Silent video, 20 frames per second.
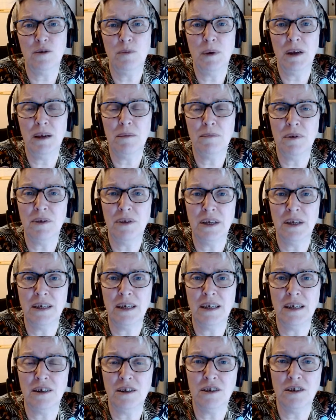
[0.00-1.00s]
be
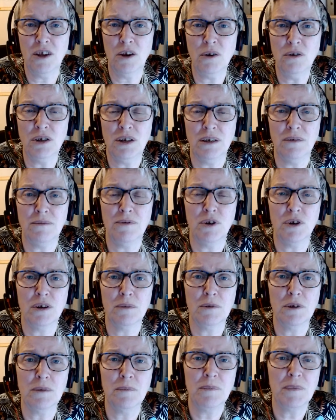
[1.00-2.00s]
empathetic in a social
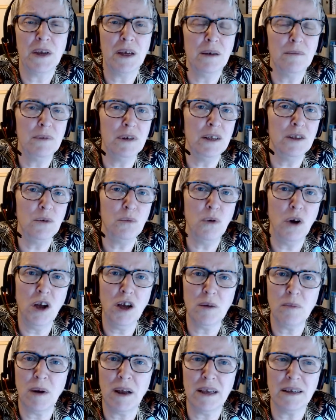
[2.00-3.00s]
environment, but in the
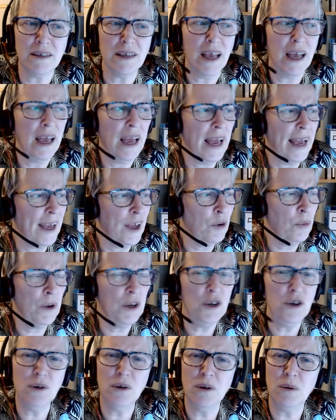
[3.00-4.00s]
workplace, how do
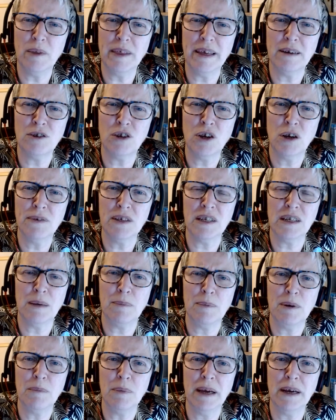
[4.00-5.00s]
we do it without
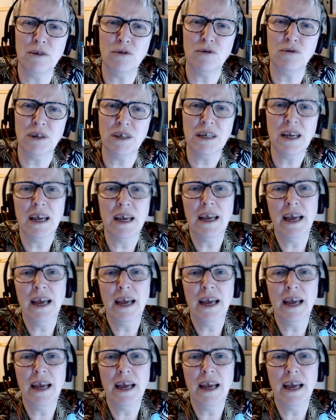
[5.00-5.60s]
overstepping boundaries?